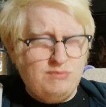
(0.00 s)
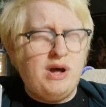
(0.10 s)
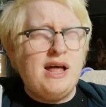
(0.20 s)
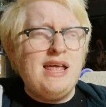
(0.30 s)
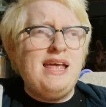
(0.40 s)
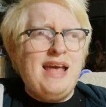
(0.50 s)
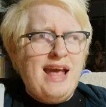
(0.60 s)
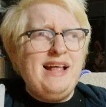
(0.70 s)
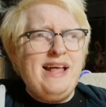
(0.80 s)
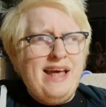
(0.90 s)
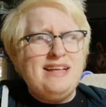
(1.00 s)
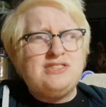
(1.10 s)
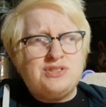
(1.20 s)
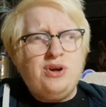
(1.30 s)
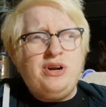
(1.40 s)
well,
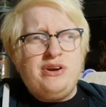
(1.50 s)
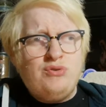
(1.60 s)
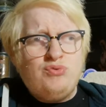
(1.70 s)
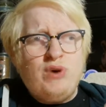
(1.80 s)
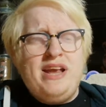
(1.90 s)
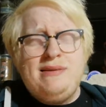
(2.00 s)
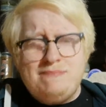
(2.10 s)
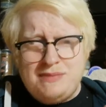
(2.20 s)
it's got a great